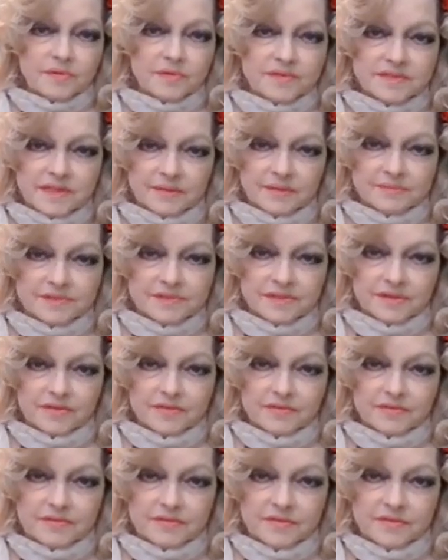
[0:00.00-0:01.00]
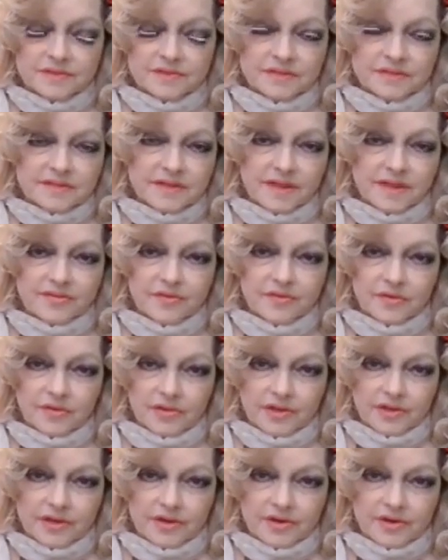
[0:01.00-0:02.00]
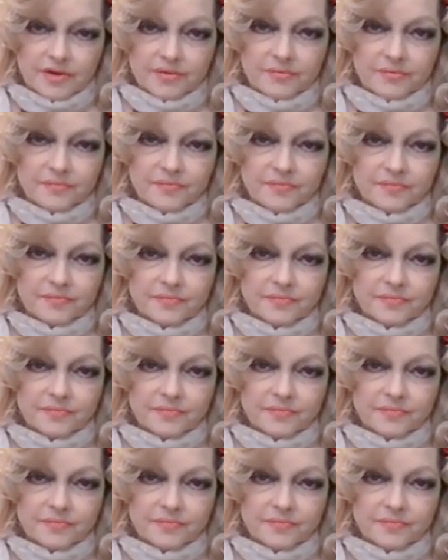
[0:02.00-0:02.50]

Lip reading: receptive to death earlier.